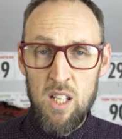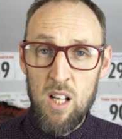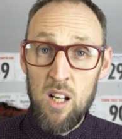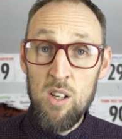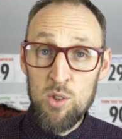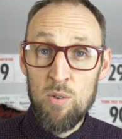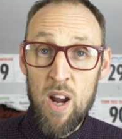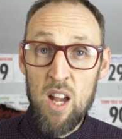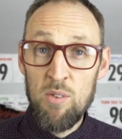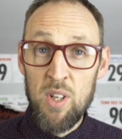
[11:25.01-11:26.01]
Now I looked
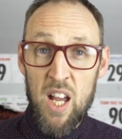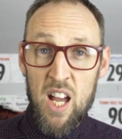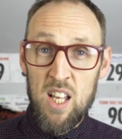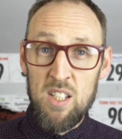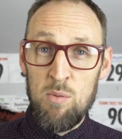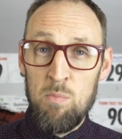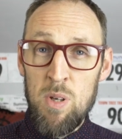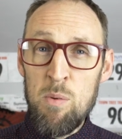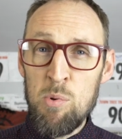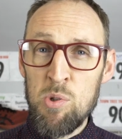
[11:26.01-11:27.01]
around and
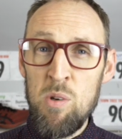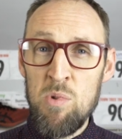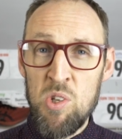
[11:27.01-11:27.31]
people seem